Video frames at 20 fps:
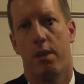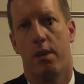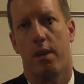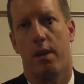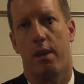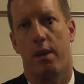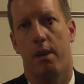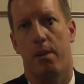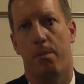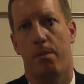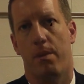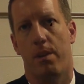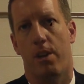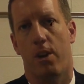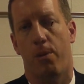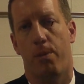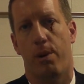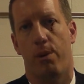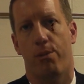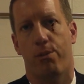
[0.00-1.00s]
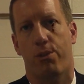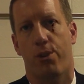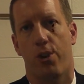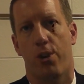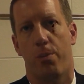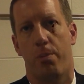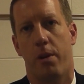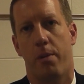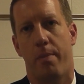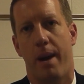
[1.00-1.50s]
But it was
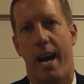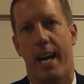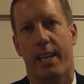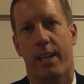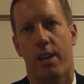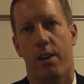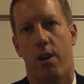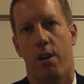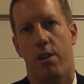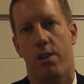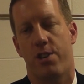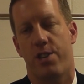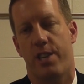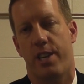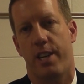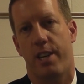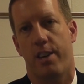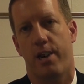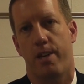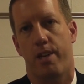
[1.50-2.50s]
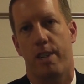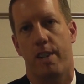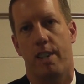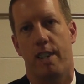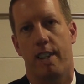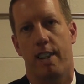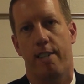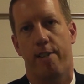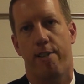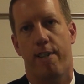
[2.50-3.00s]
good to be back in our gym
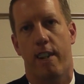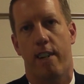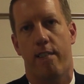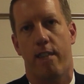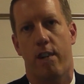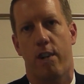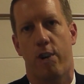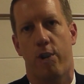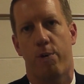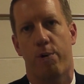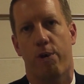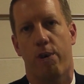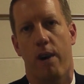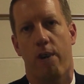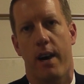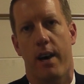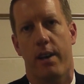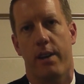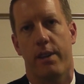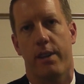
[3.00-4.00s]
and in front of our home crowd.